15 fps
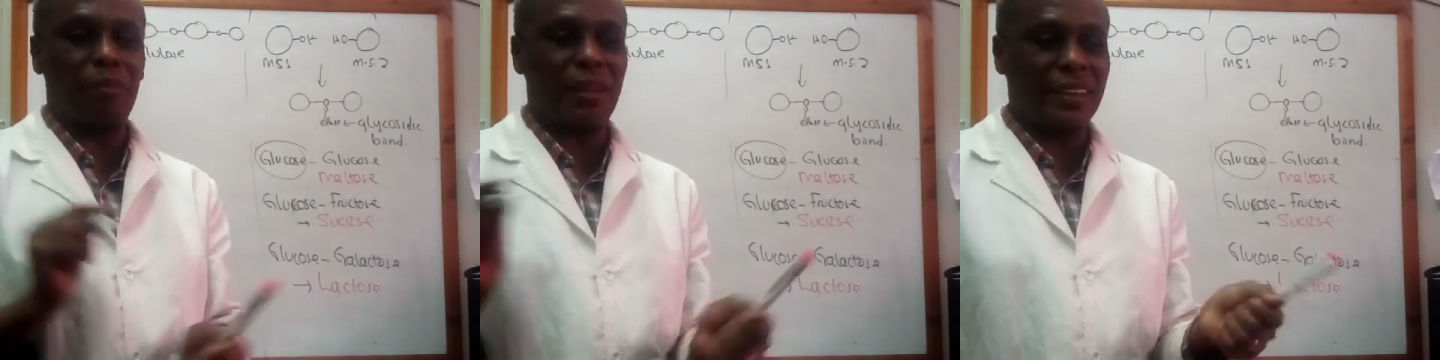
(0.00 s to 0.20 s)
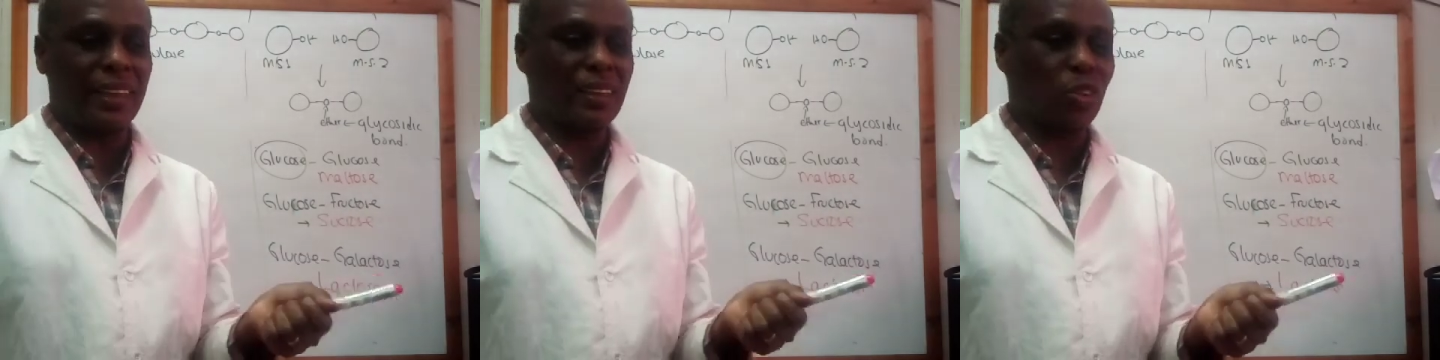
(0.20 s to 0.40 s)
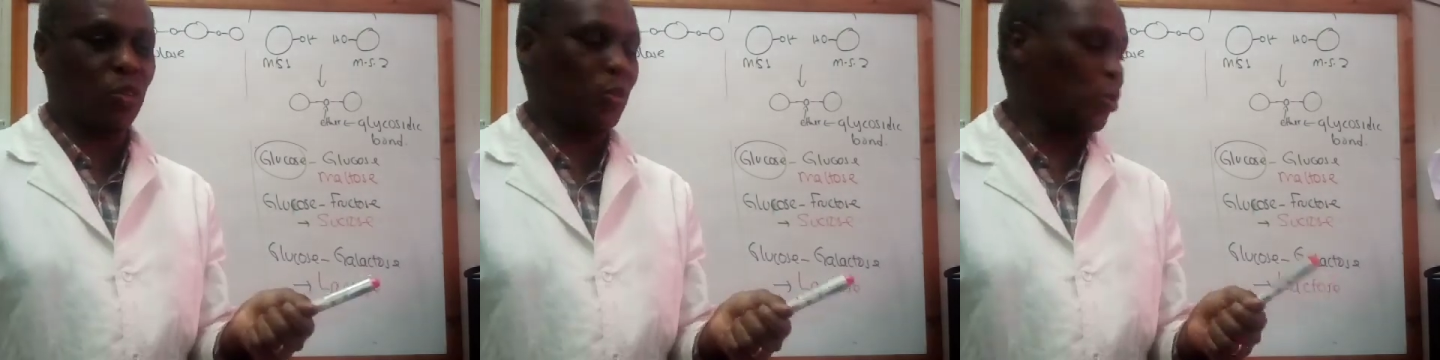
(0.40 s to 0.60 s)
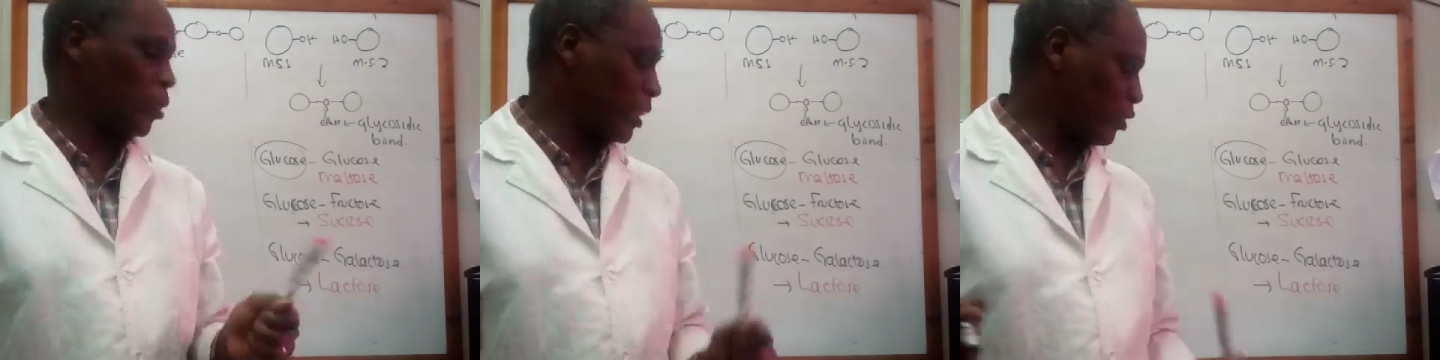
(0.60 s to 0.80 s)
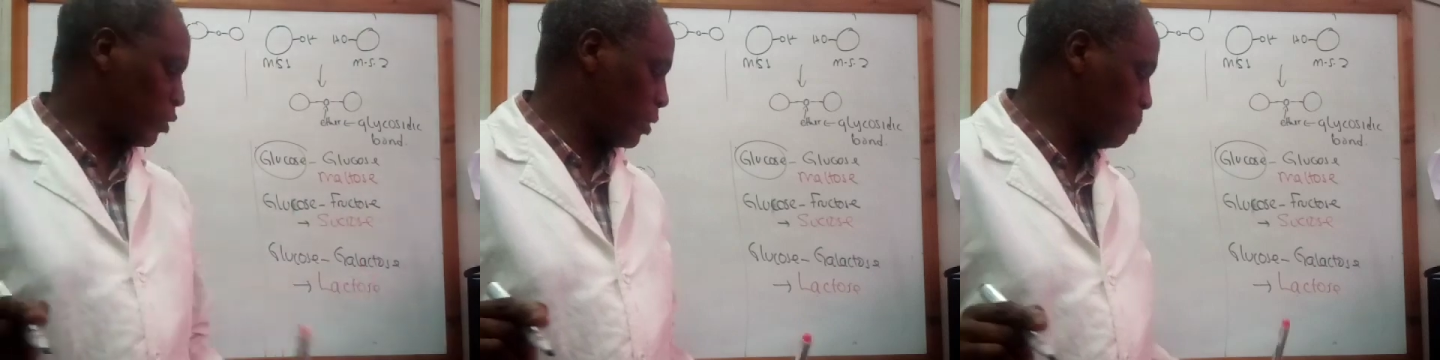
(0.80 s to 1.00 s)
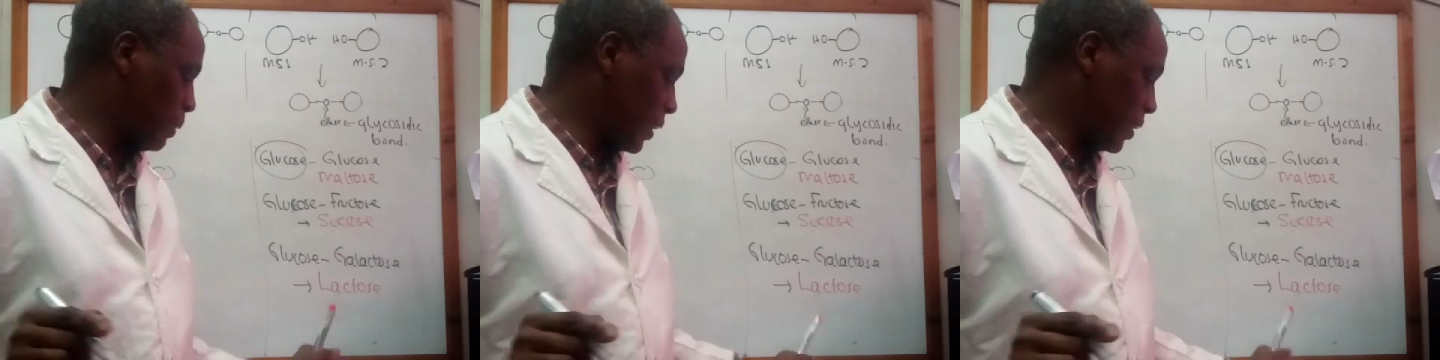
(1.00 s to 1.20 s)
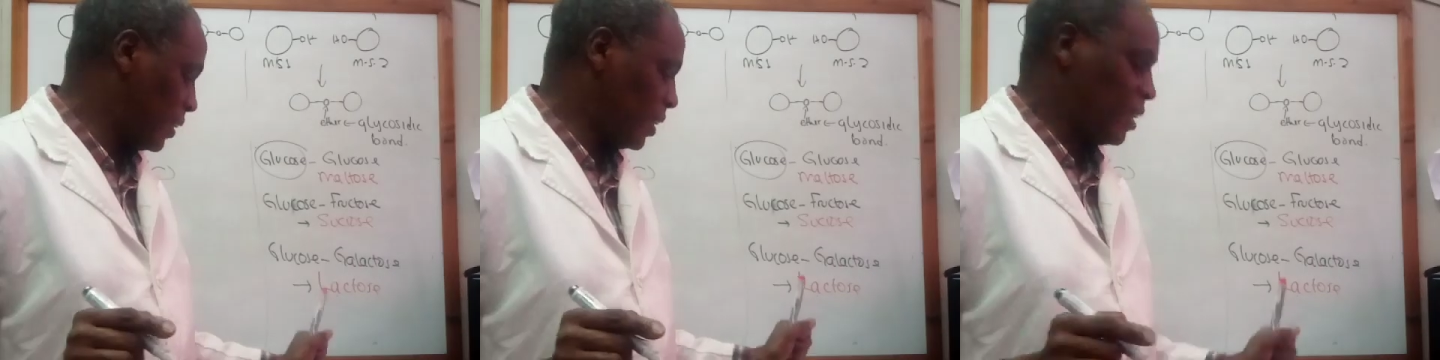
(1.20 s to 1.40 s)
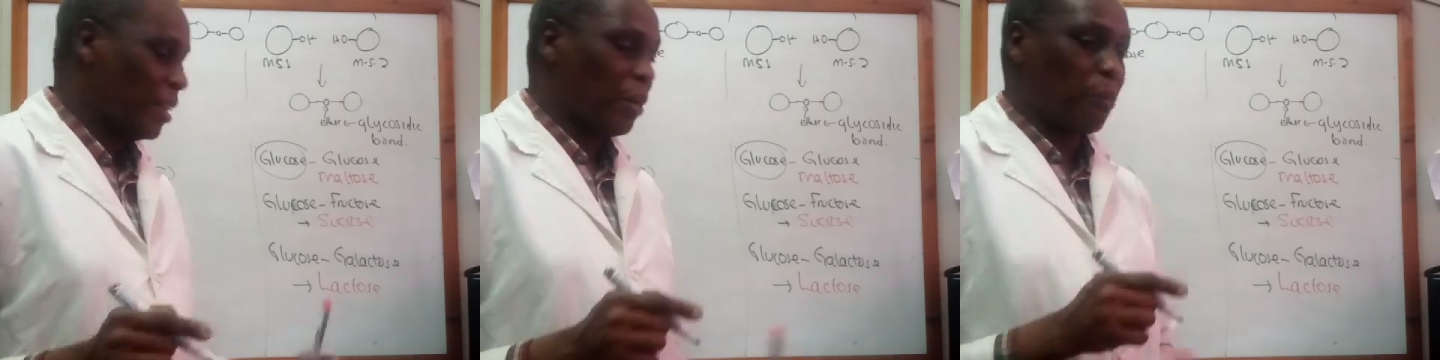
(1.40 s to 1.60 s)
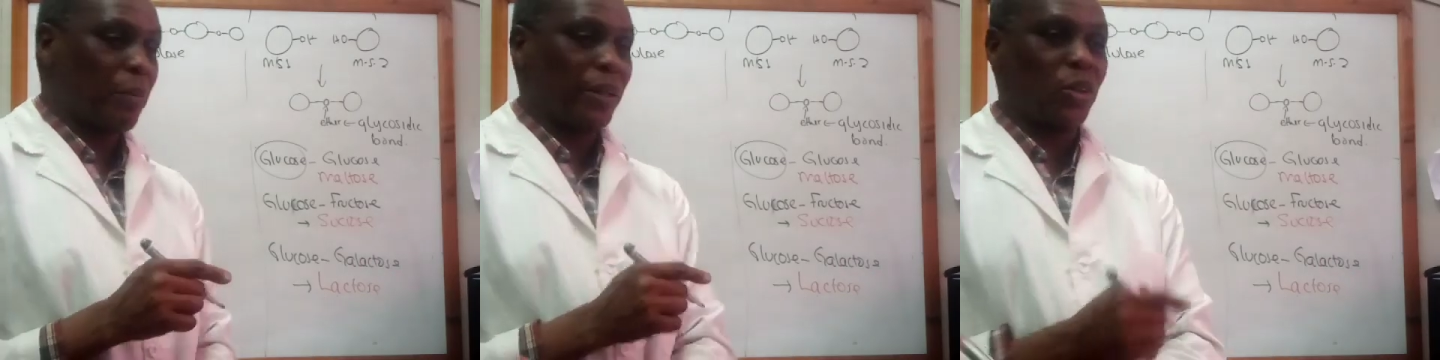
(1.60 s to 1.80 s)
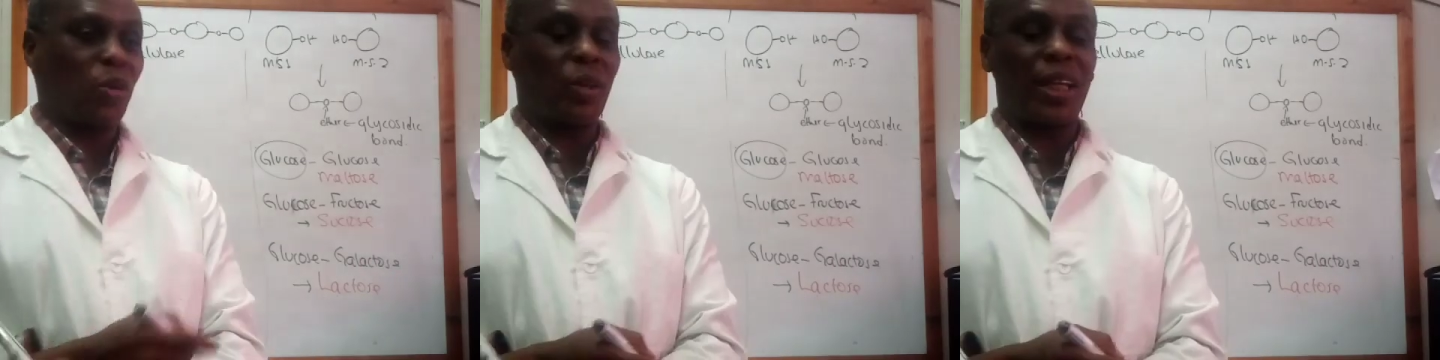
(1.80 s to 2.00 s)
But just to know that one,
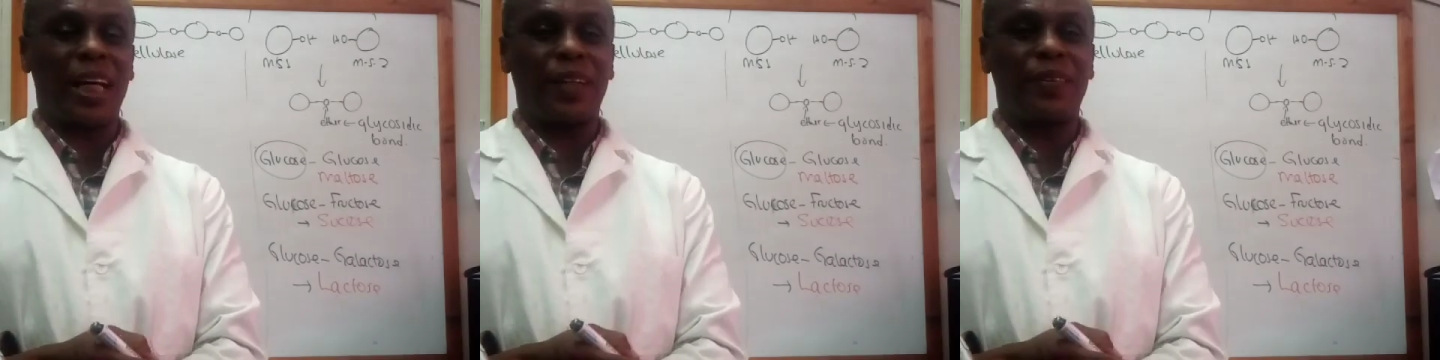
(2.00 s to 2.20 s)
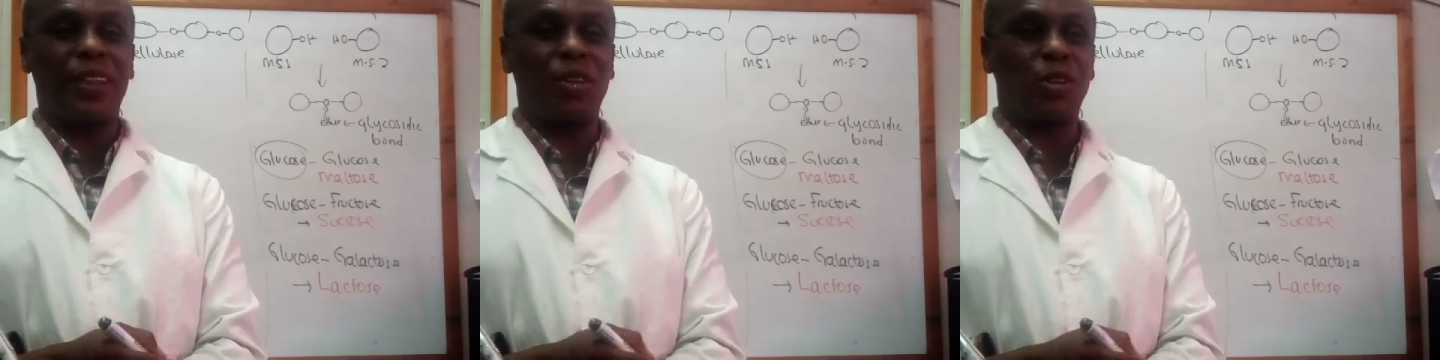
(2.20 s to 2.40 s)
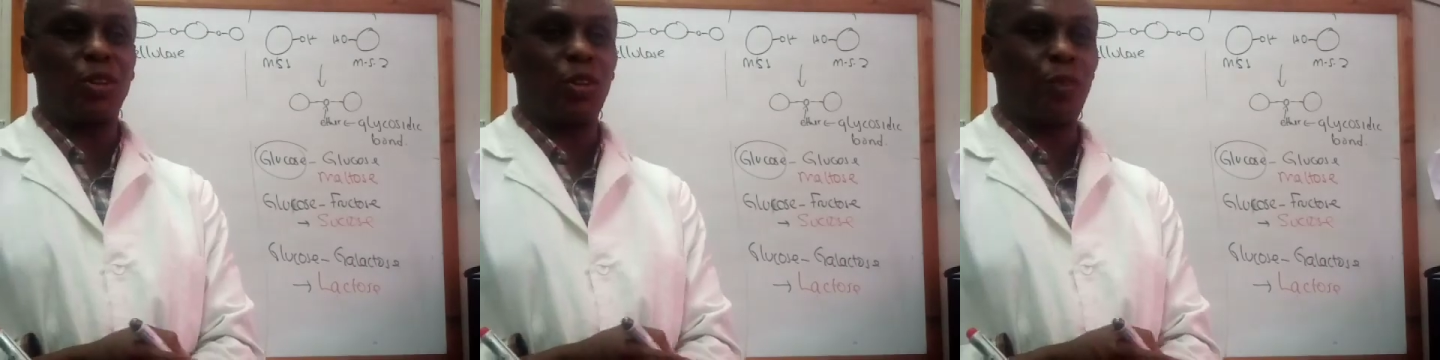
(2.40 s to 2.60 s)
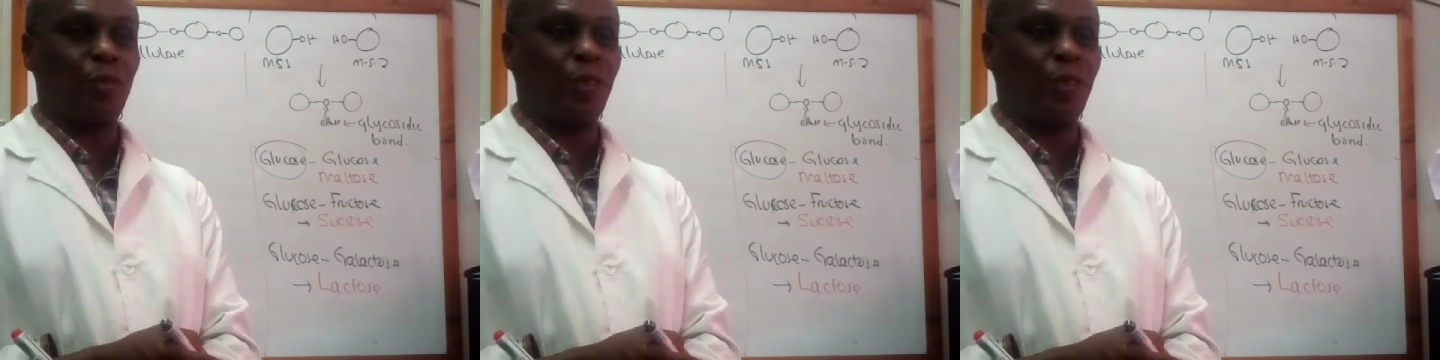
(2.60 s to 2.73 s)
but looking at the note,